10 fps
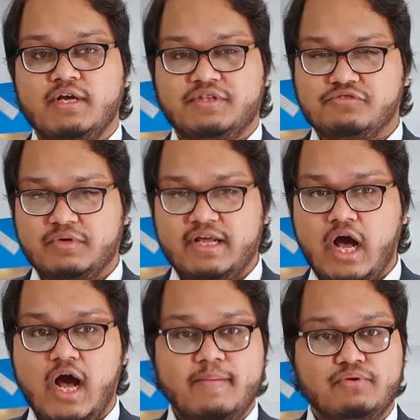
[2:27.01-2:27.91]
these really
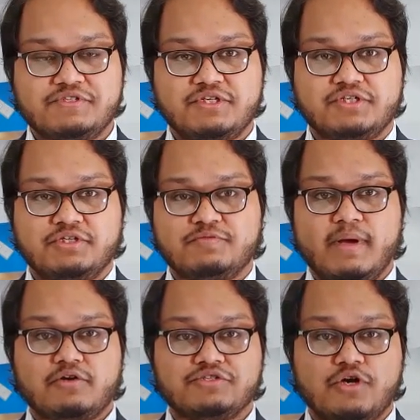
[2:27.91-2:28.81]
high-precision
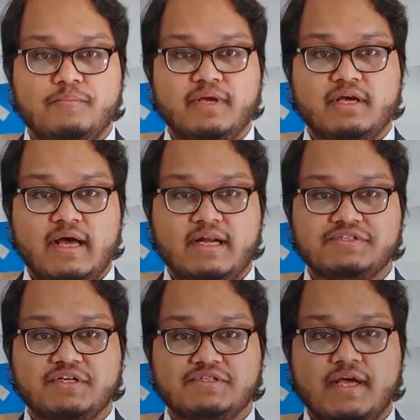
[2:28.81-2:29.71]
spectroscopic analysis